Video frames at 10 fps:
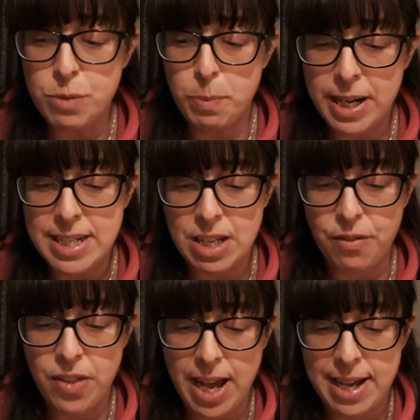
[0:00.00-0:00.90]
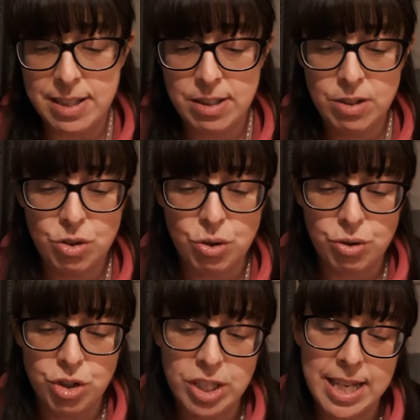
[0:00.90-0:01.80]
plenty of that,
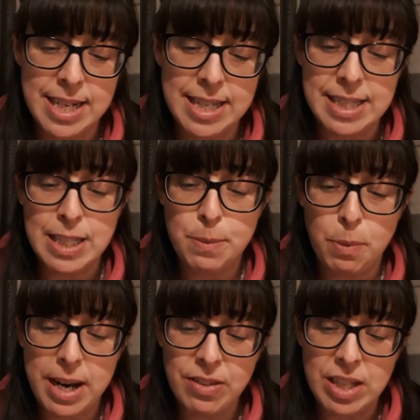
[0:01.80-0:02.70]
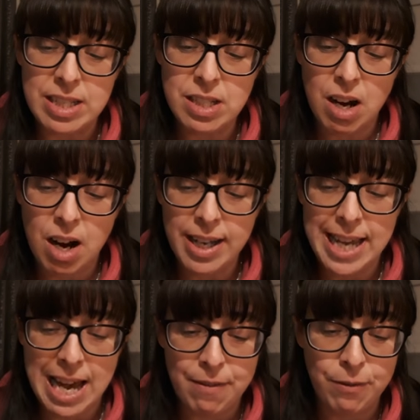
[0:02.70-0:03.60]
George said as he sprayed the entire
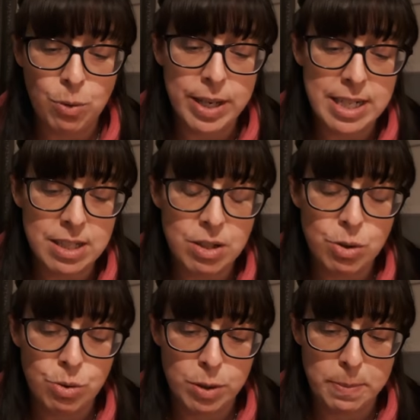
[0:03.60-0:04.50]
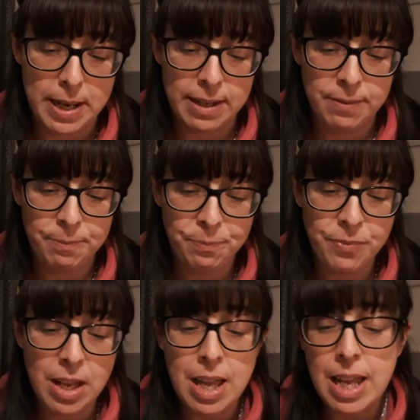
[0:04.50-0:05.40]
canful into the saucepan.
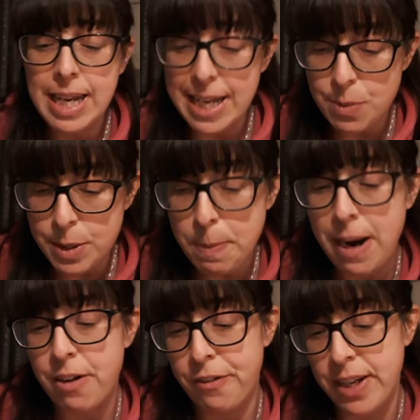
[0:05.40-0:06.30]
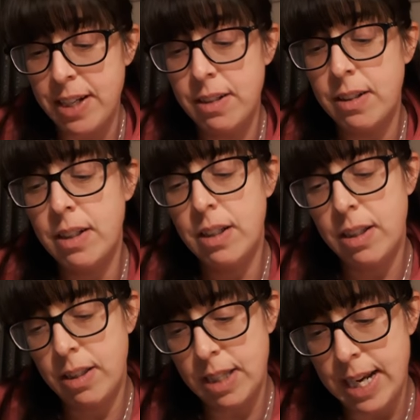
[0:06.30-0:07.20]
Liquid paraffin,
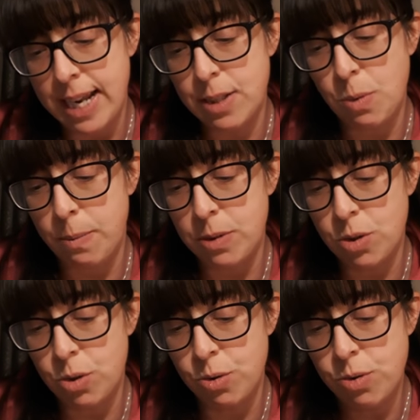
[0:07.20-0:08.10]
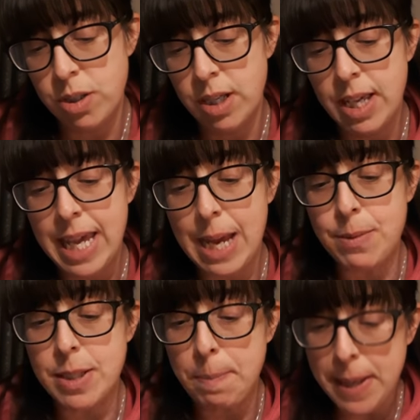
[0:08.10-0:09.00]
the next one was called. It
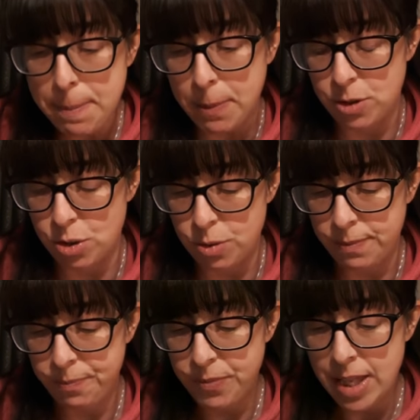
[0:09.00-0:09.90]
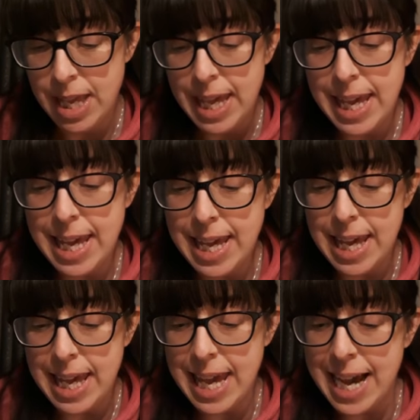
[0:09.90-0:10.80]
was a big bottle. It,
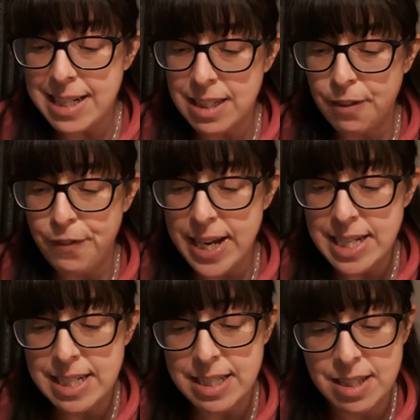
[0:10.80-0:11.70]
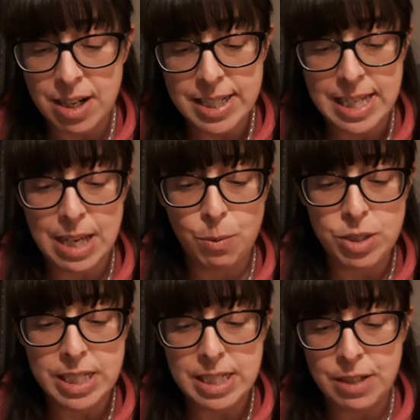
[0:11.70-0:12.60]
he hadn't the faintest idea
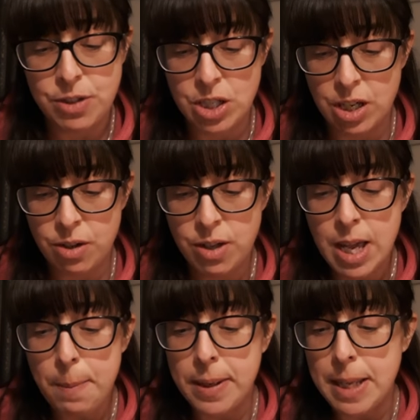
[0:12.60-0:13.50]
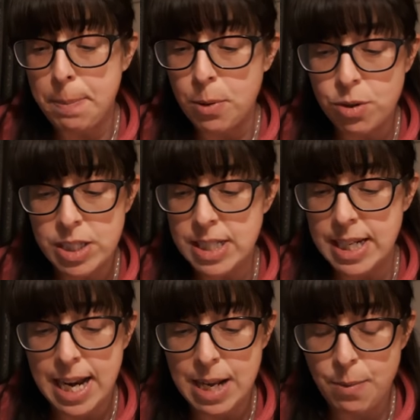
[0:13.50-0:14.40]
what it did to you, but he poured it
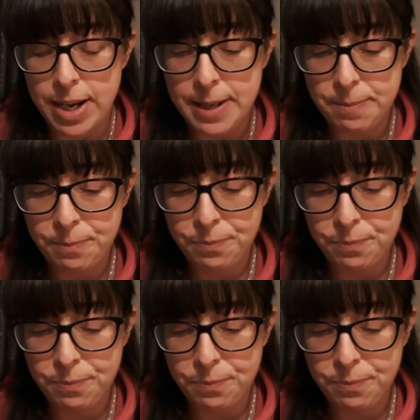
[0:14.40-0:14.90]
in anyway.